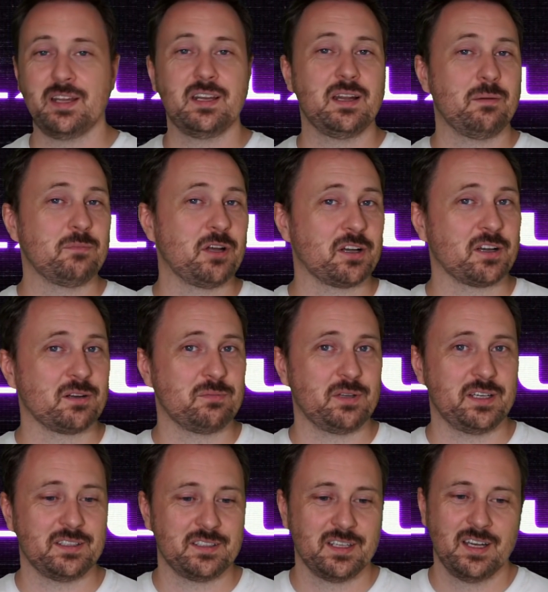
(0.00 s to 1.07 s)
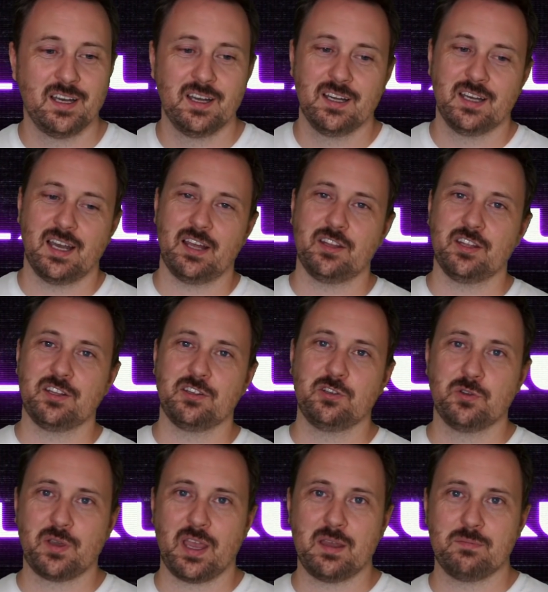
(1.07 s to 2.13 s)
it, I'm not going to play it. Another new
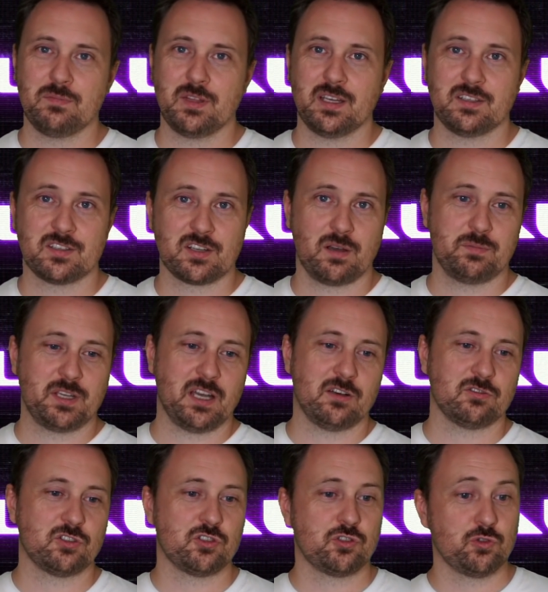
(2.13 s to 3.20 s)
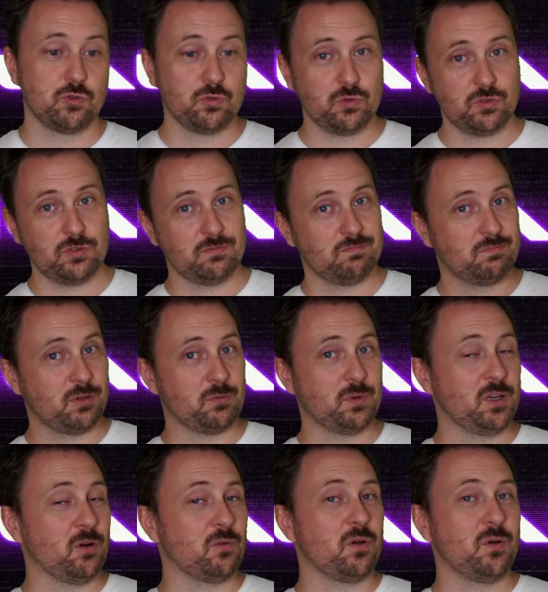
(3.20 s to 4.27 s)
game that's coming out soon, but we
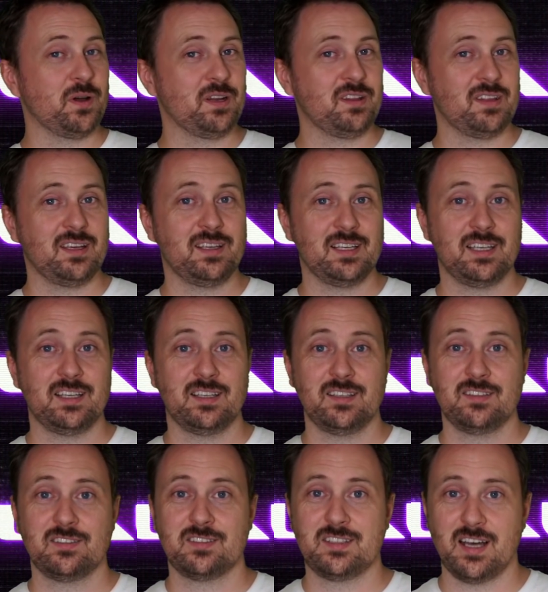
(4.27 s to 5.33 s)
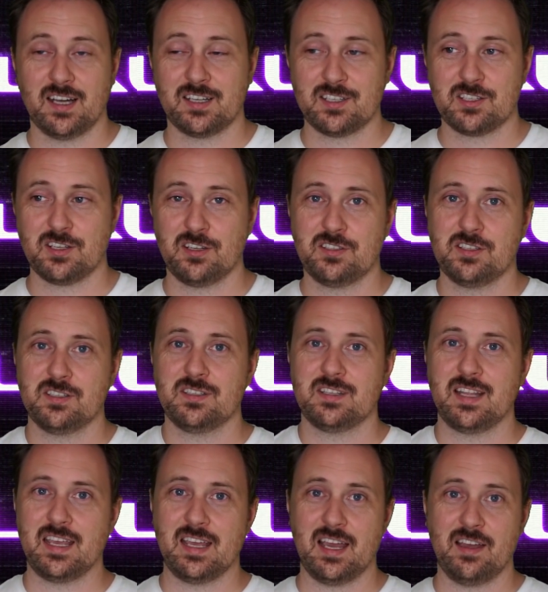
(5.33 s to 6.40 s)
don't know anything, is Darkest Dungeon.
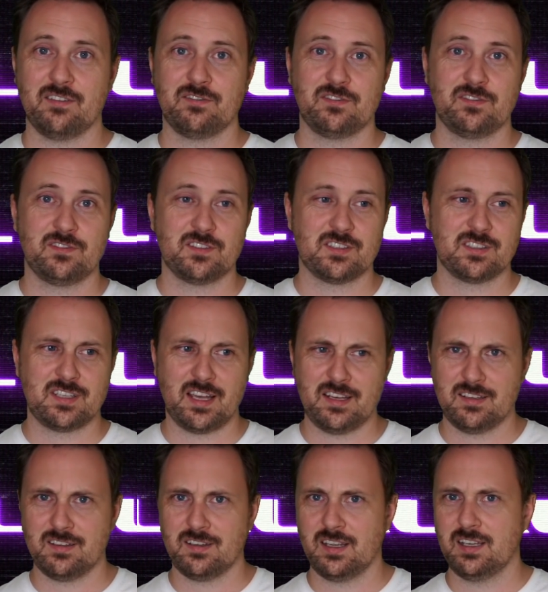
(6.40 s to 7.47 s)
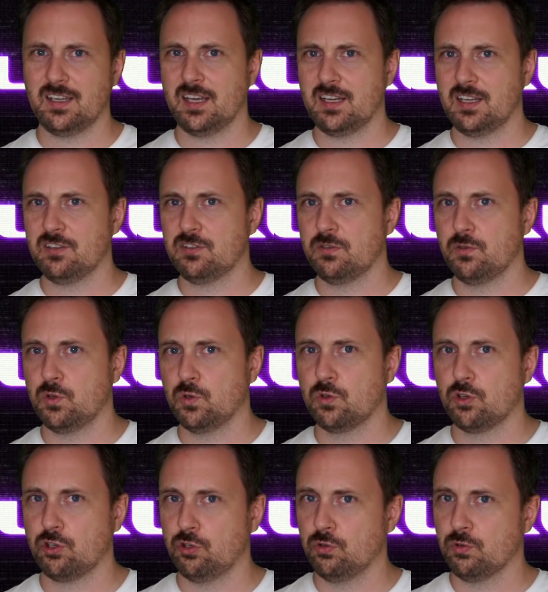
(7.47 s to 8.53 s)
They have said in an interview
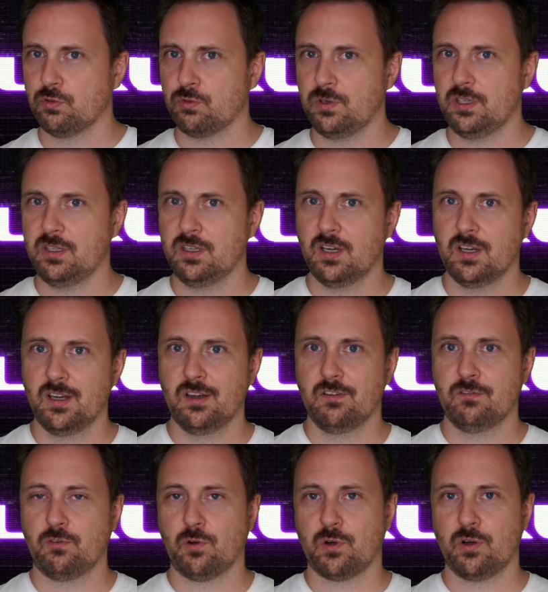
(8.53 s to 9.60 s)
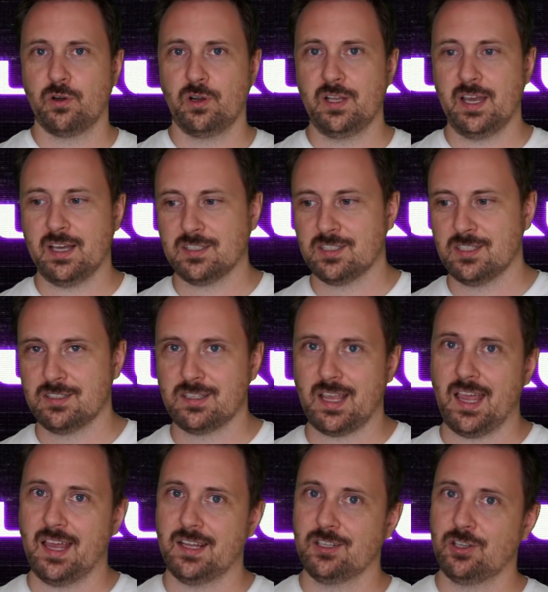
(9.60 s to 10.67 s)
Q3 for early access,
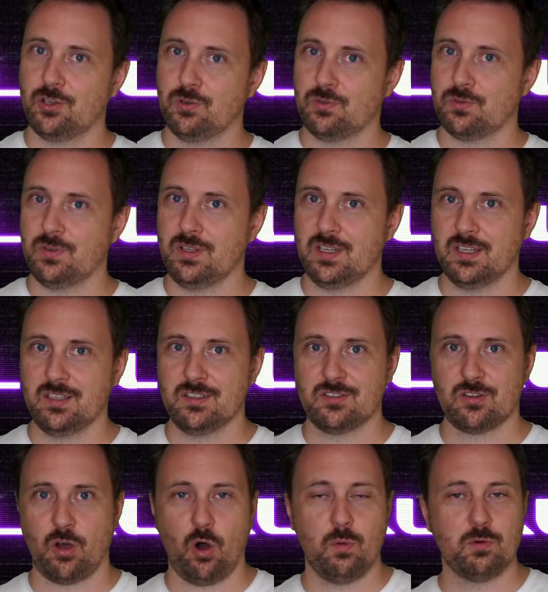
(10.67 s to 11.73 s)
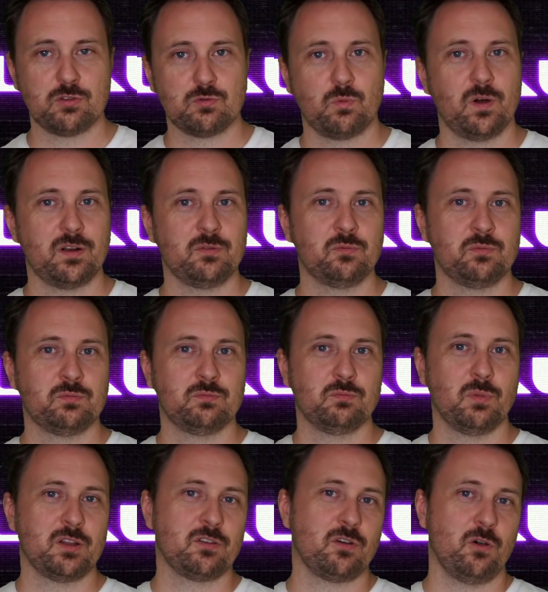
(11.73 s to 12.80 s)
and Q3 is almost 1
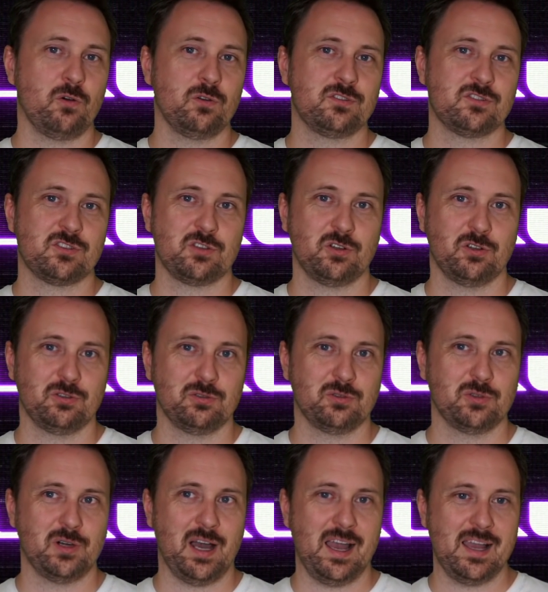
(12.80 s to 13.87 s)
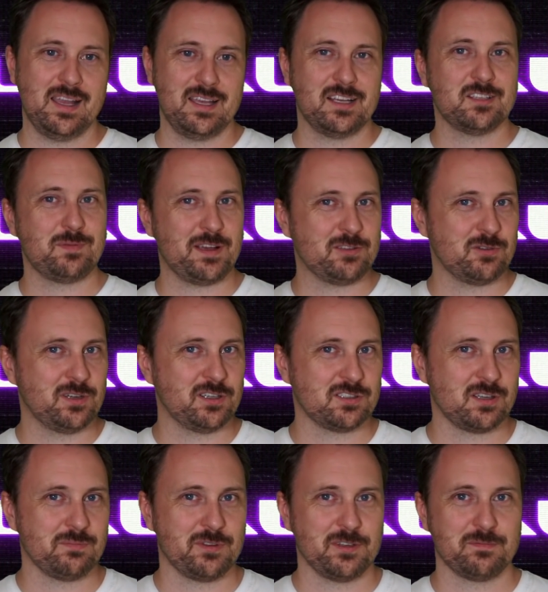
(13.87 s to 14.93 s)
month old, so I expect to hear
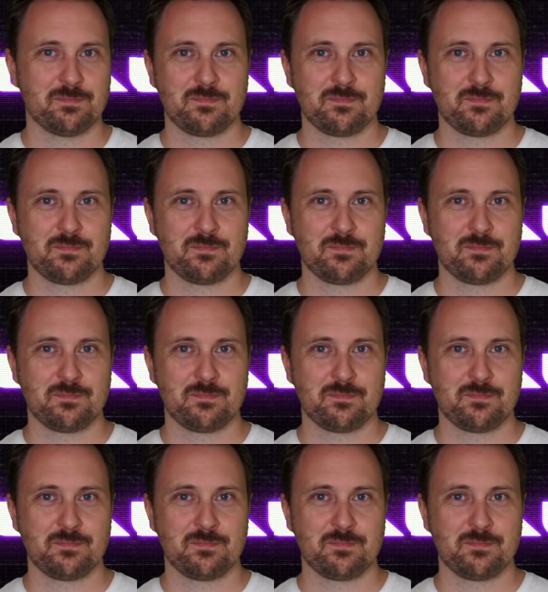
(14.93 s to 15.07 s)
something.